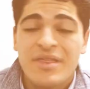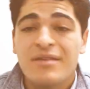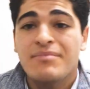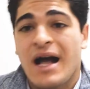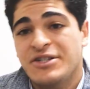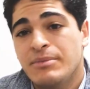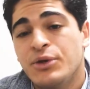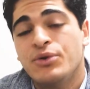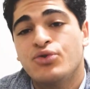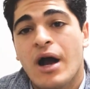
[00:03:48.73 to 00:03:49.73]
then match them
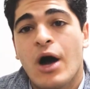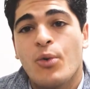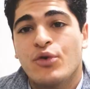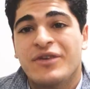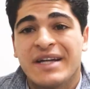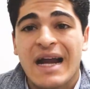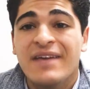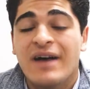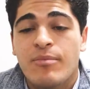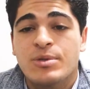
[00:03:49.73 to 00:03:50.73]
into a trial with over
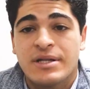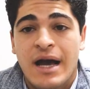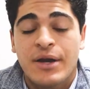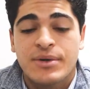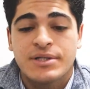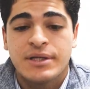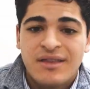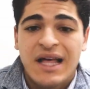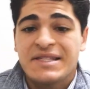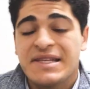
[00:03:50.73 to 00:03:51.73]
95% accuracy.
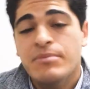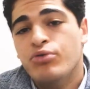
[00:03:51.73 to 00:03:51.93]
That same